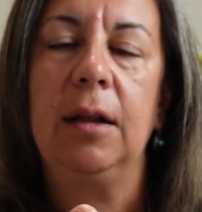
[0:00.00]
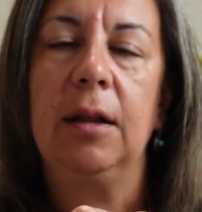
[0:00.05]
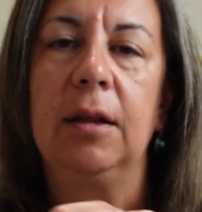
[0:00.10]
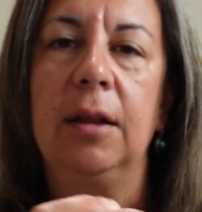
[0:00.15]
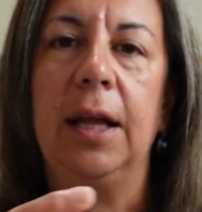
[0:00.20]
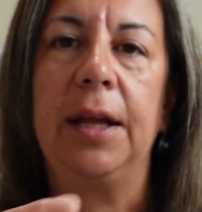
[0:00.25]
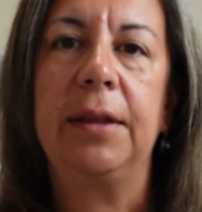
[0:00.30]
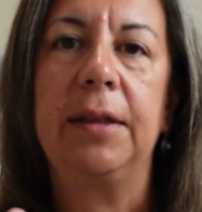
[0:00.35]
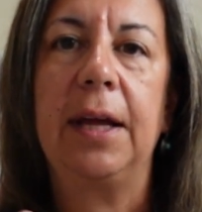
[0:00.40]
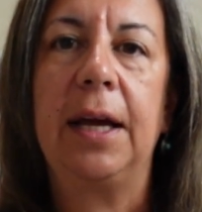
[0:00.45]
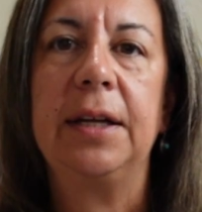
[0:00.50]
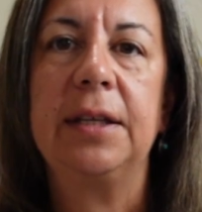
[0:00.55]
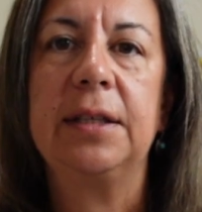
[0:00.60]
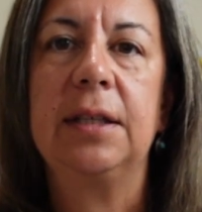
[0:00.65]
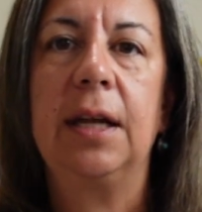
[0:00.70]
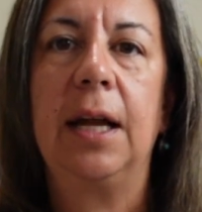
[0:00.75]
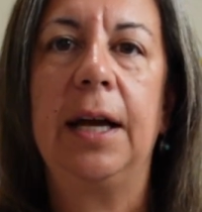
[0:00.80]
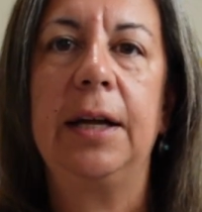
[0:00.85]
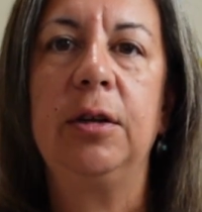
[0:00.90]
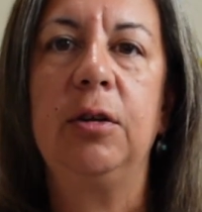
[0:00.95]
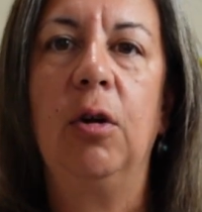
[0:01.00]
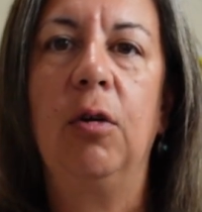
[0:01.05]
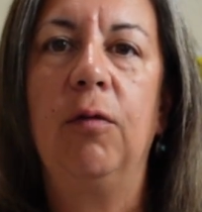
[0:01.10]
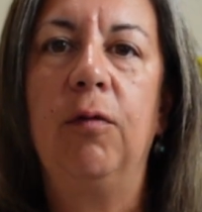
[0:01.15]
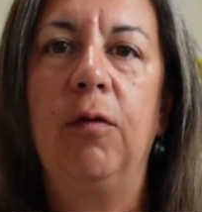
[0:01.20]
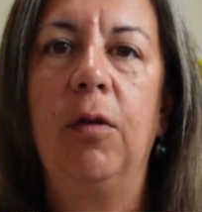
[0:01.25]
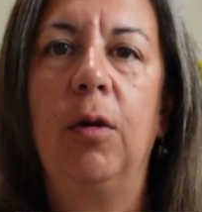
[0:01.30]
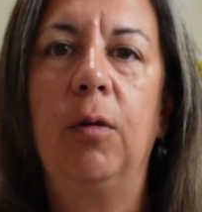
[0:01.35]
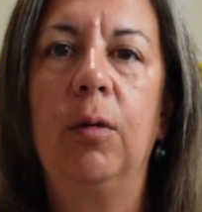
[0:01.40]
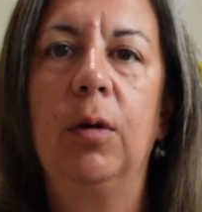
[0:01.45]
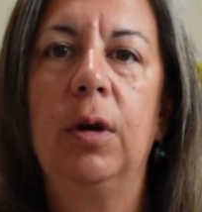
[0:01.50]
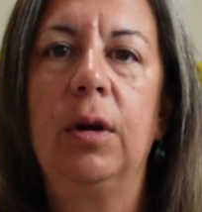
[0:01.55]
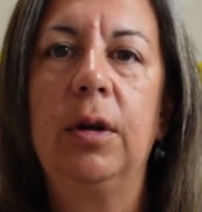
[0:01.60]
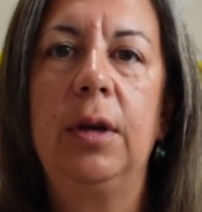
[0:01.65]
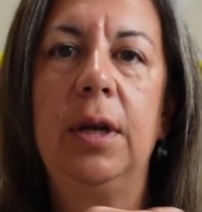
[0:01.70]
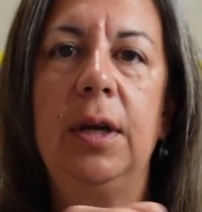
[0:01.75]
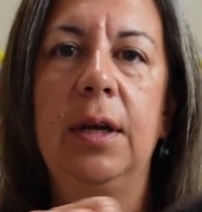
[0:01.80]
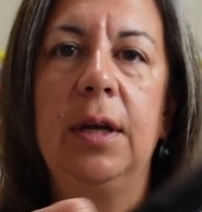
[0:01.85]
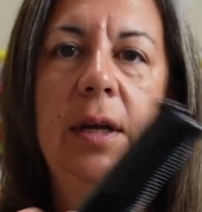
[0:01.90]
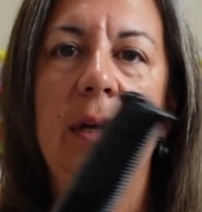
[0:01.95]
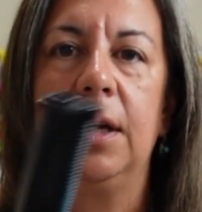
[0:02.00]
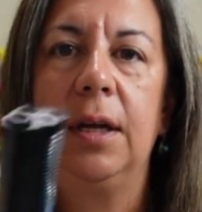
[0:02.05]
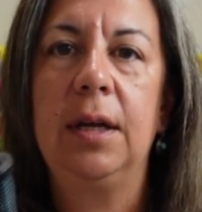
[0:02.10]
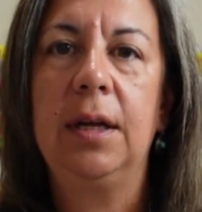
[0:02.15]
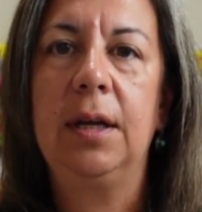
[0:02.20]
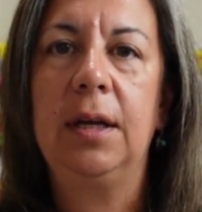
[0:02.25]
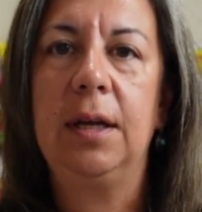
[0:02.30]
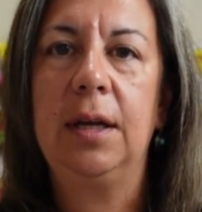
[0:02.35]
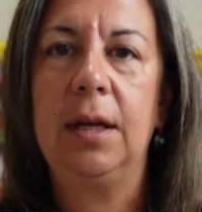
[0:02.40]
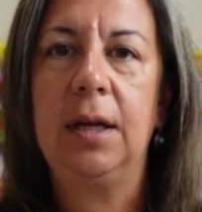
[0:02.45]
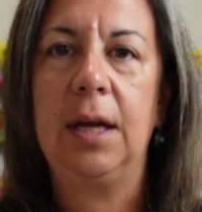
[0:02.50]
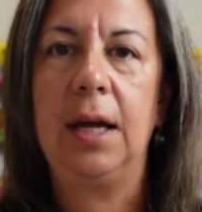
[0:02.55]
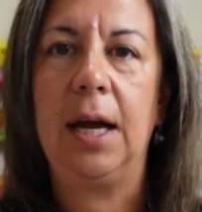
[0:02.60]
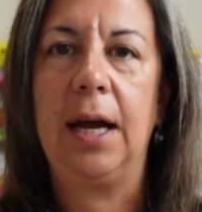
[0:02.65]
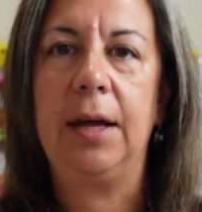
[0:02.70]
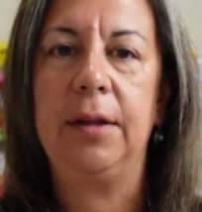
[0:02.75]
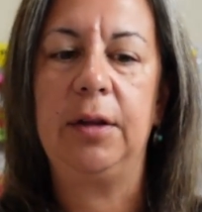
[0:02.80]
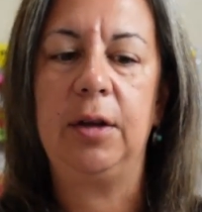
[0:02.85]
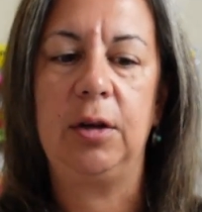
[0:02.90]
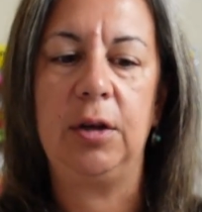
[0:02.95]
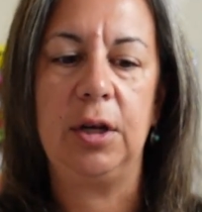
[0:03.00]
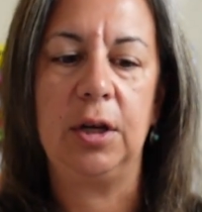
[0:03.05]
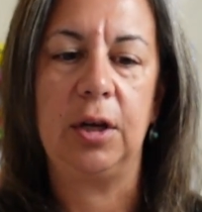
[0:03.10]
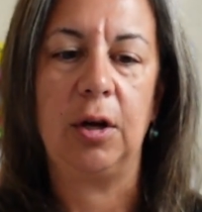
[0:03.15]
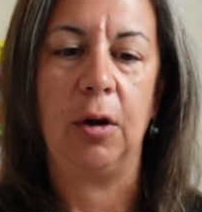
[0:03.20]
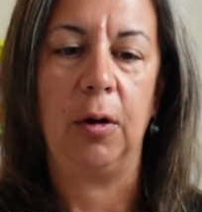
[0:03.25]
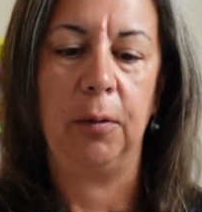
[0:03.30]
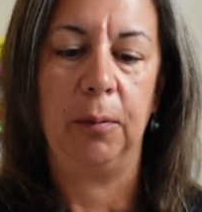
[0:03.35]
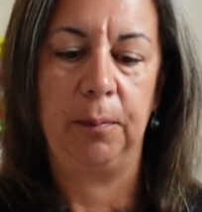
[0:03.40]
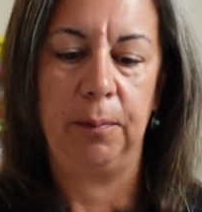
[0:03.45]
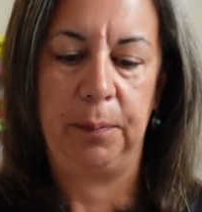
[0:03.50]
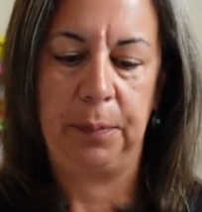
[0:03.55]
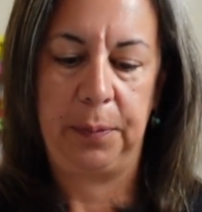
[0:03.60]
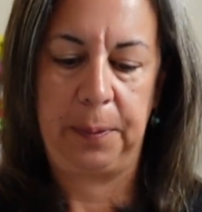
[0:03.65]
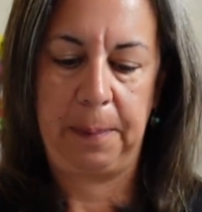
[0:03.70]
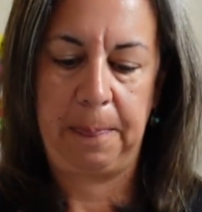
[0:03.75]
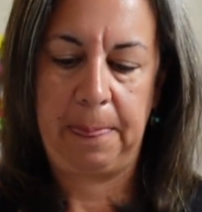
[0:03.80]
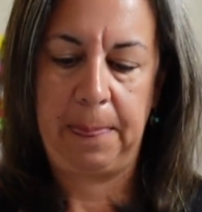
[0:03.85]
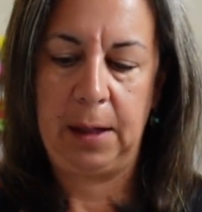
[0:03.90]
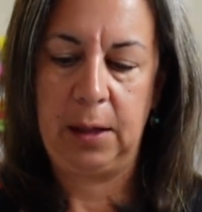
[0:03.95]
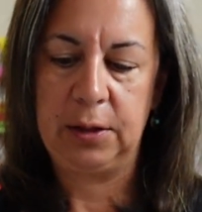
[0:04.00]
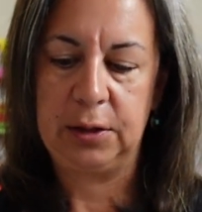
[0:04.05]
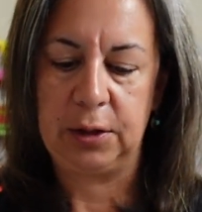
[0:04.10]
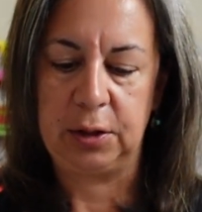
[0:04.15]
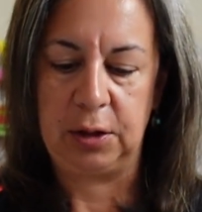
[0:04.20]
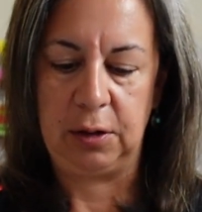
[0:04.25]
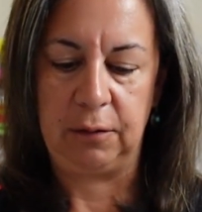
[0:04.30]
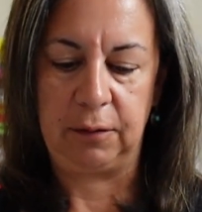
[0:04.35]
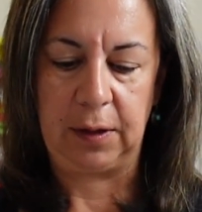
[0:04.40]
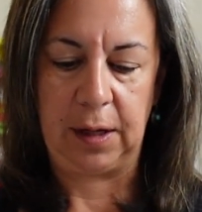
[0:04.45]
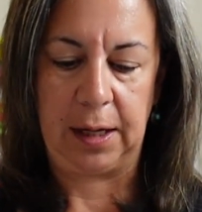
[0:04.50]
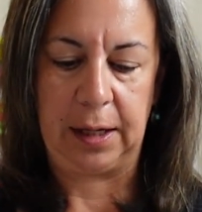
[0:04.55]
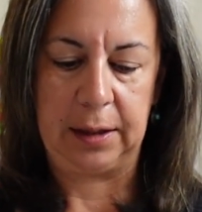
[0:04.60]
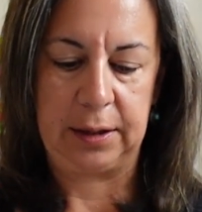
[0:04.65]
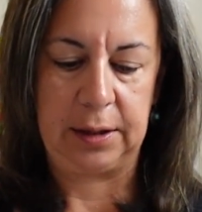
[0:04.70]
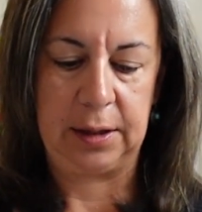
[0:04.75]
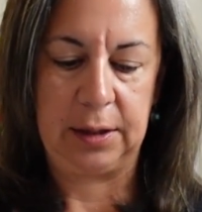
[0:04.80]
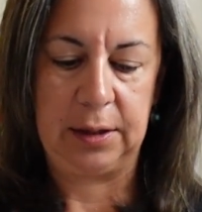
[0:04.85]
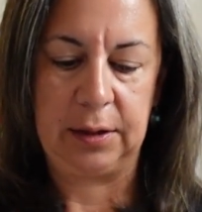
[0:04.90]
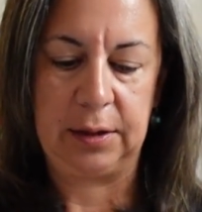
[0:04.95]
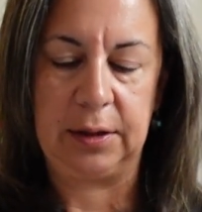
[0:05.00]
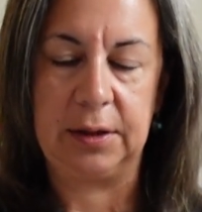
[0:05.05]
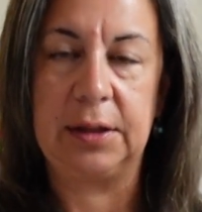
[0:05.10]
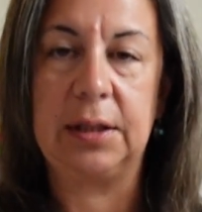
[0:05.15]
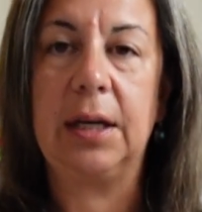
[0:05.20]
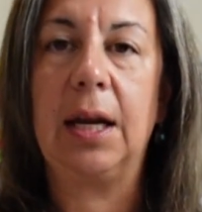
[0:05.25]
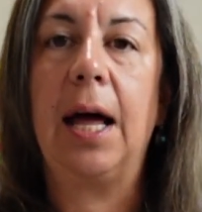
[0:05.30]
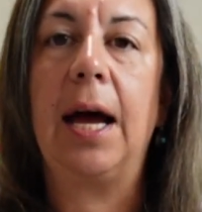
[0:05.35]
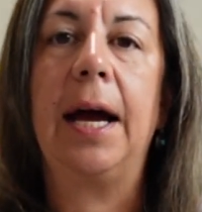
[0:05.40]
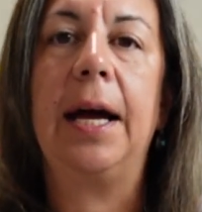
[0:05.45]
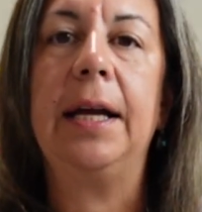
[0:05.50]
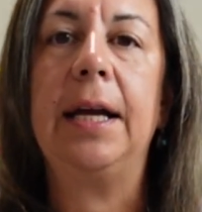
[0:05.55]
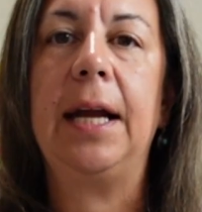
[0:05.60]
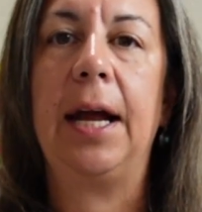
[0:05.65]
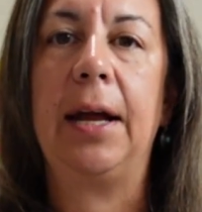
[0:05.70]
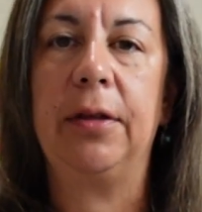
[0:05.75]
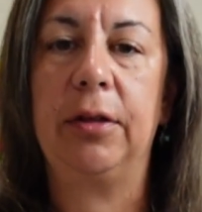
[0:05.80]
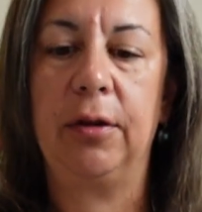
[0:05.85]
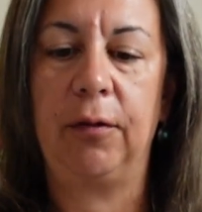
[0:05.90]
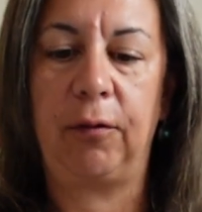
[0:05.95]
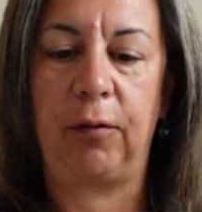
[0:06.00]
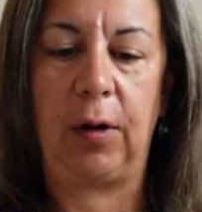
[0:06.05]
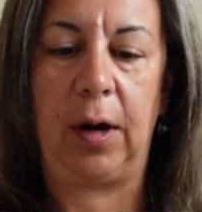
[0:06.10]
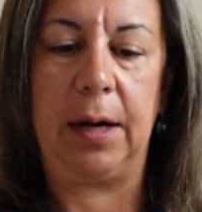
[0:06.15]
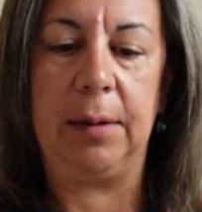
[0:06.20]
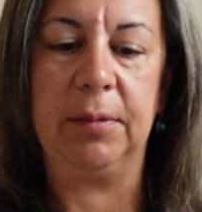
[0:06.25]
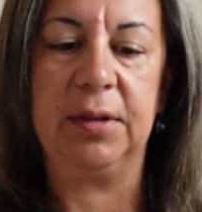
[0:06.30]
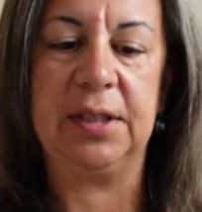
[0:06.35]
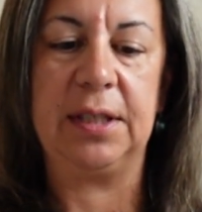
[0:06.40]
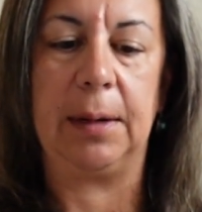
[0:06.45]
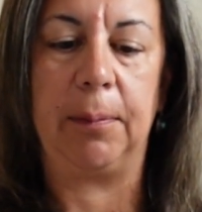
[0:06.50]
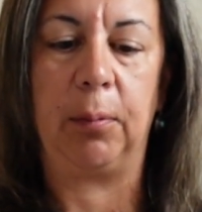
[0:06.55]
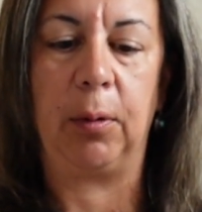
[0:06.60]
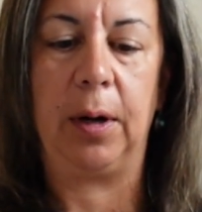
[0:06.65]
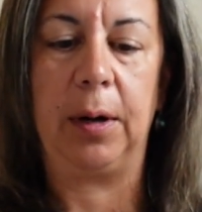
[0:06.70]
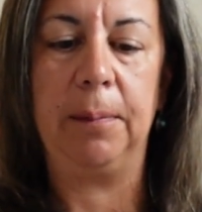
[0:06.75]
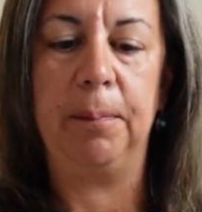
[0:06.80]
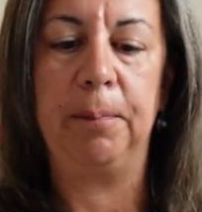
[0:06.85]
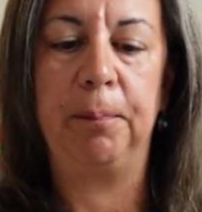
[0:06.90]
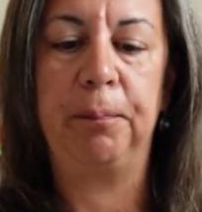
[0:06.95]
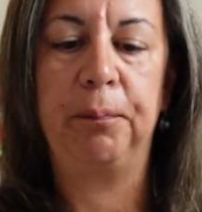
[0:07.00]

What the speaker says: Let that slide go forward, and there you go. So you've got the slide and the frame separate.